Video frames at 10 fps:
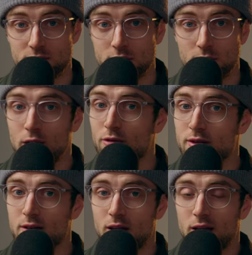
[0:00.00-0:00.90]
video out of
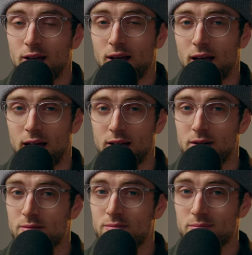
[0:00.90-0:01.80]
it.
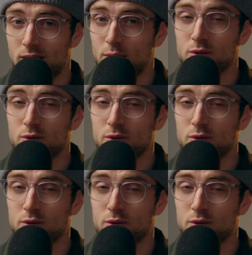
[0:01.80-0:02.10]
And it